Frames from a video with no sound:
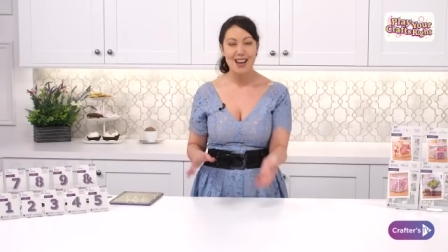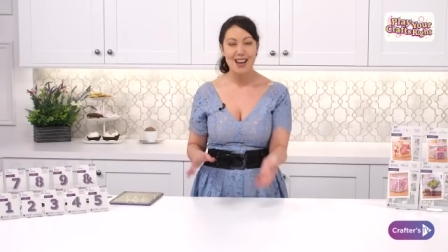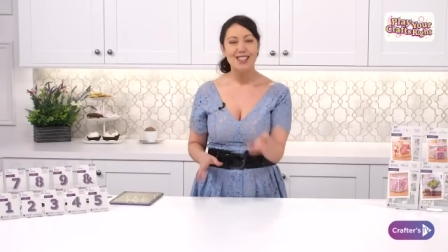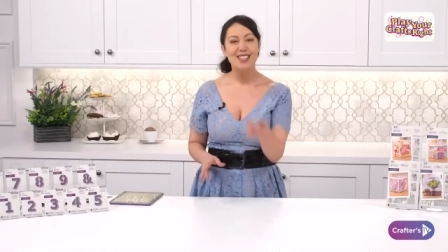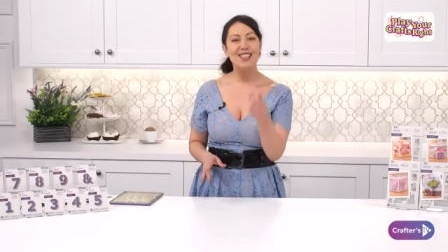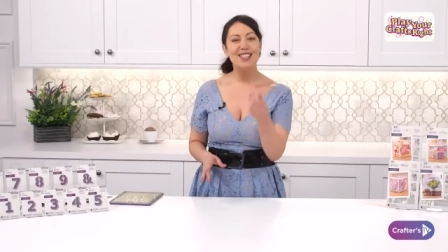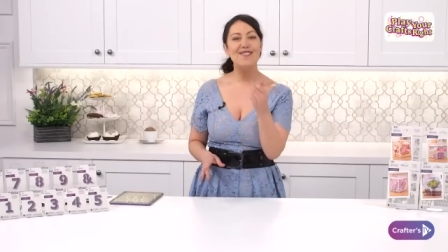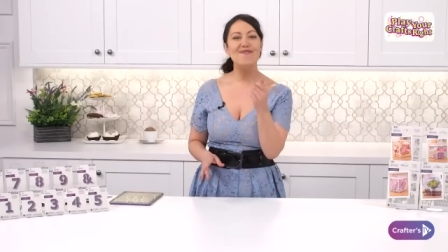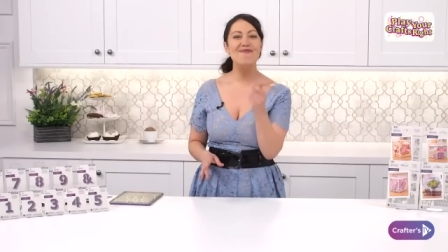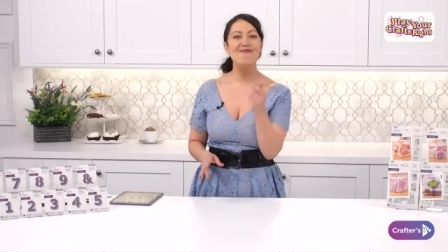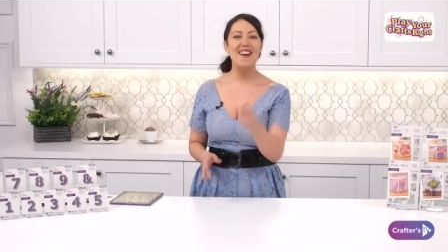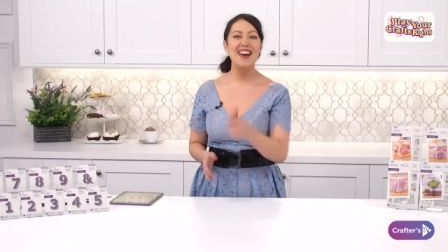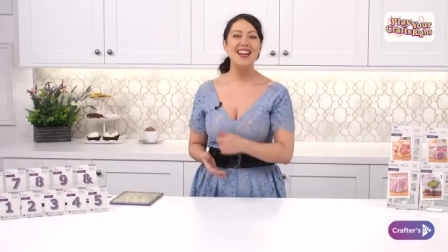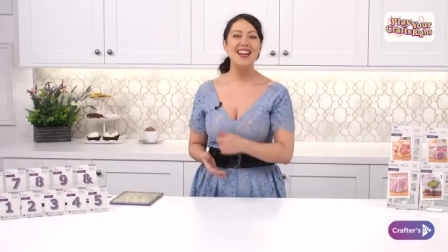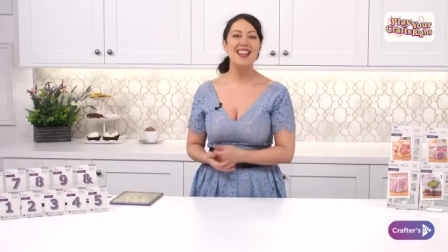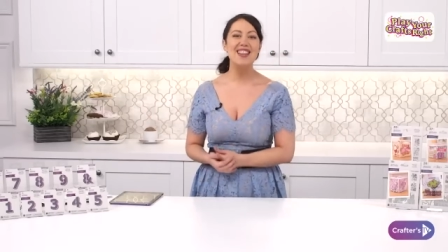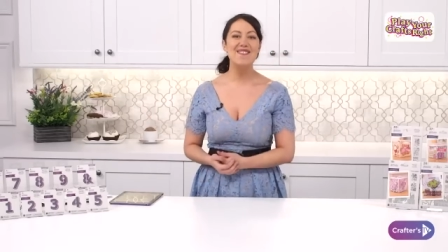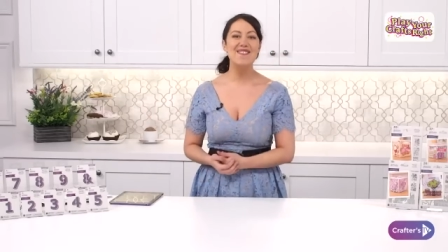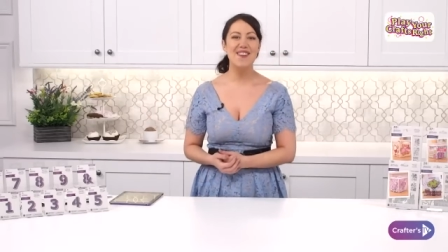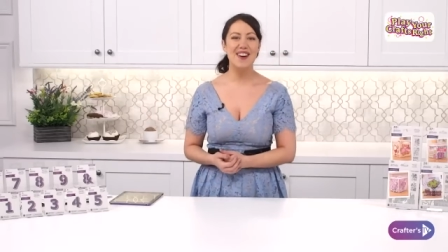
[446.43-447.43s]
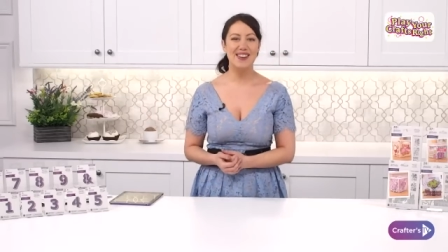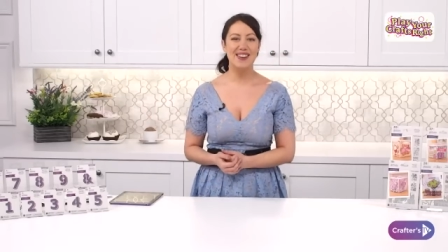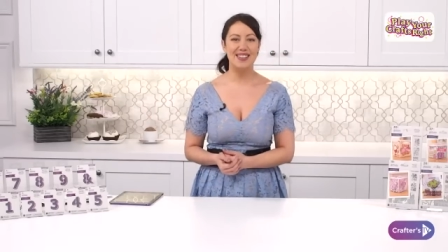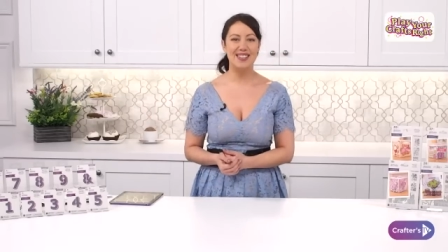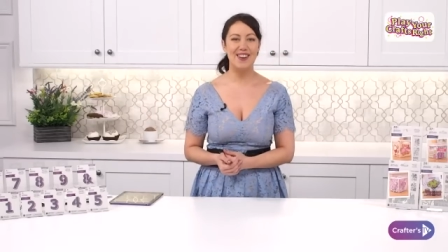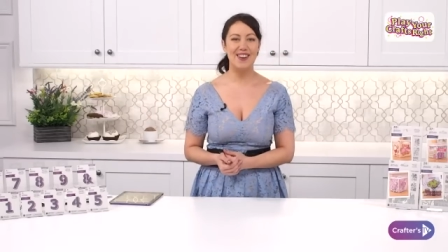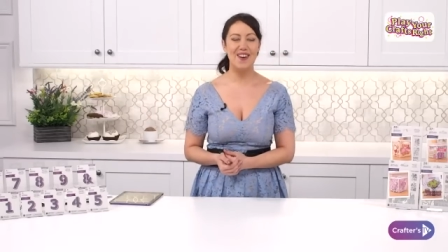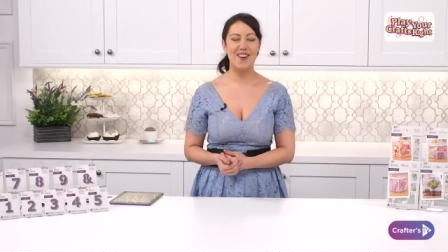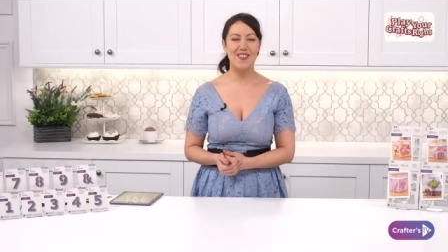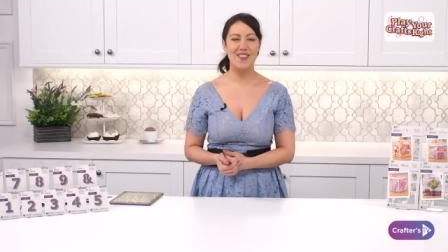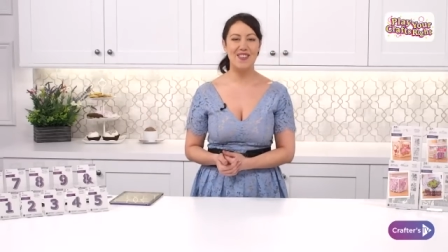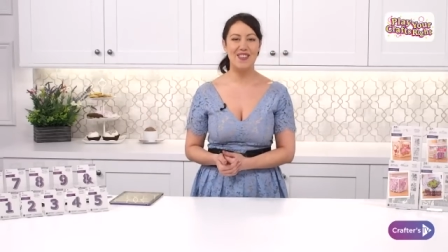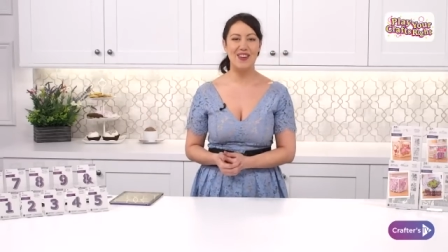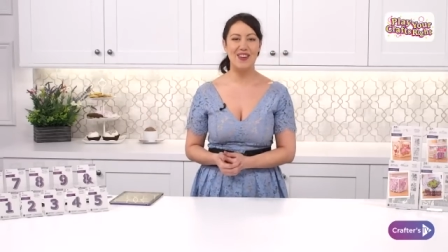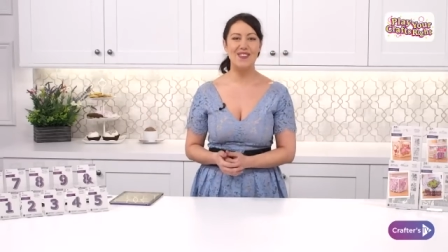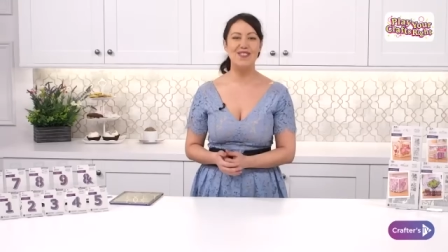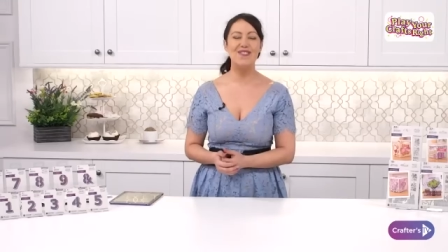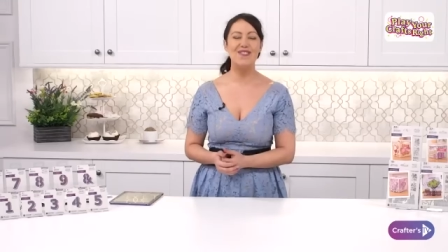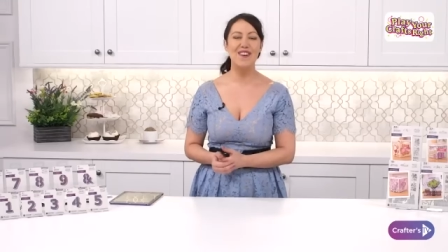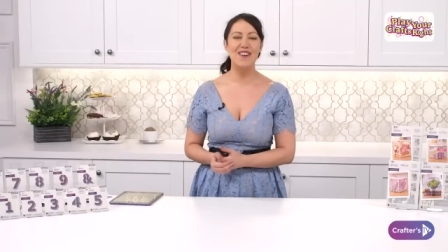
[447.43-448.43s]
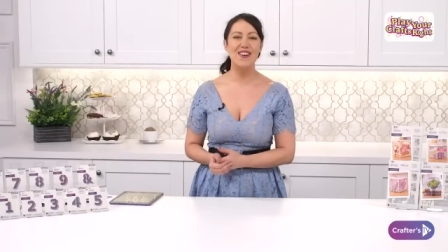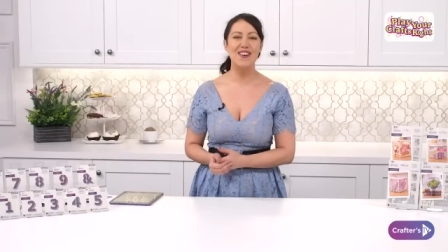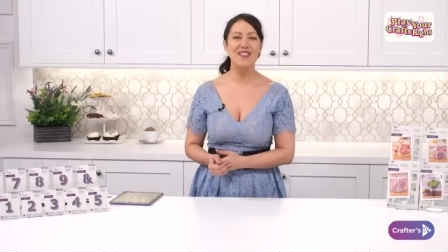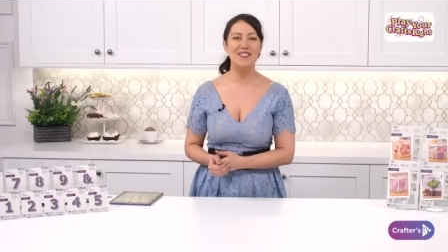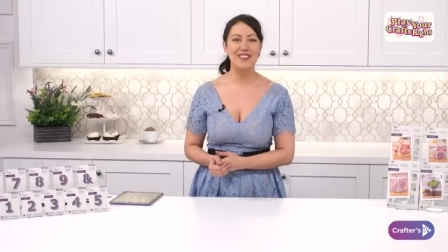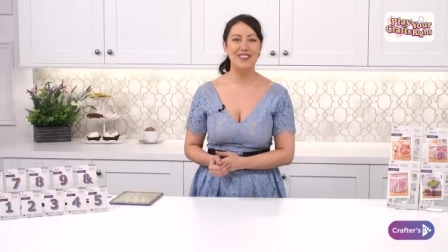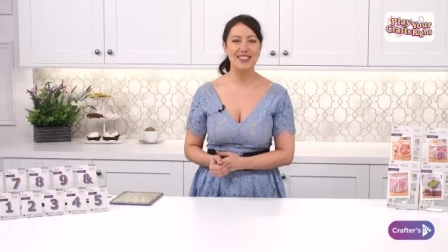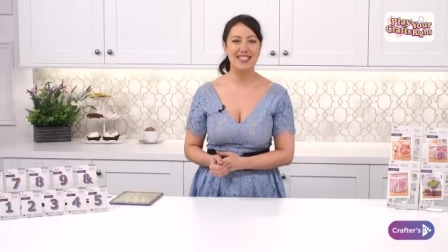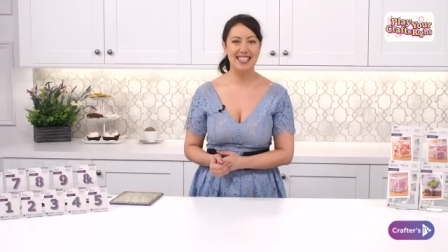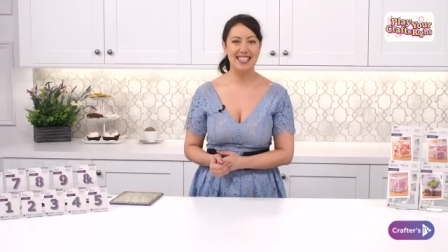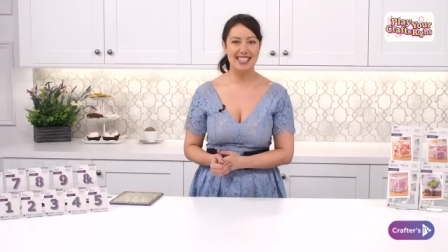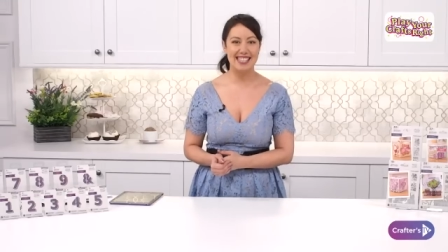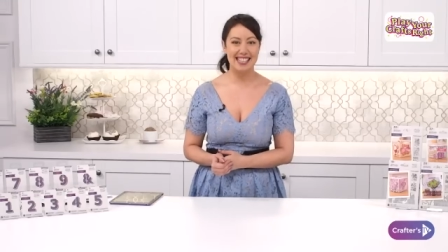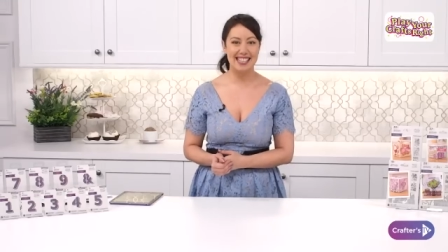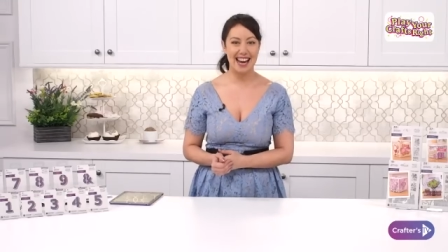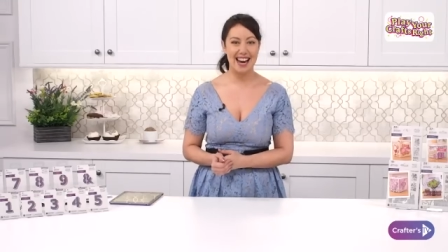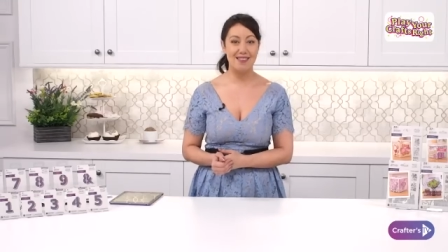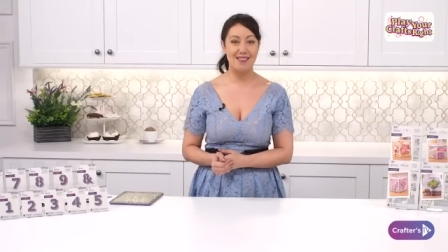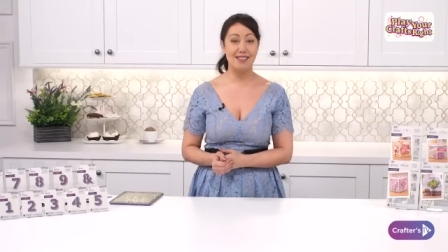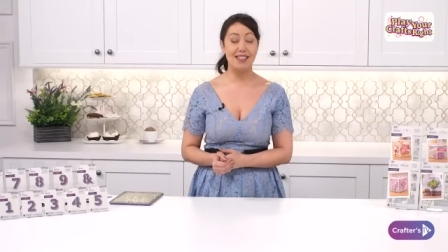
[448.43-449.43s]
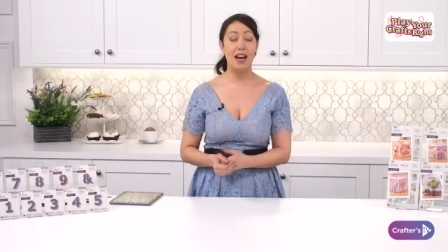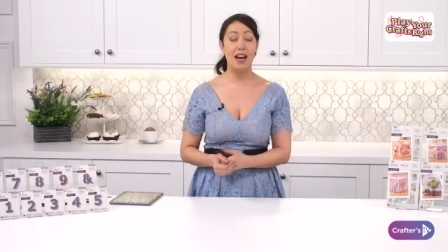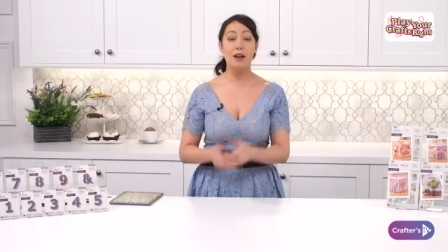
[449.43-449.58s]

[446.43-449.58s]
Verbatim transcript: So make the most of those wonderful discounts,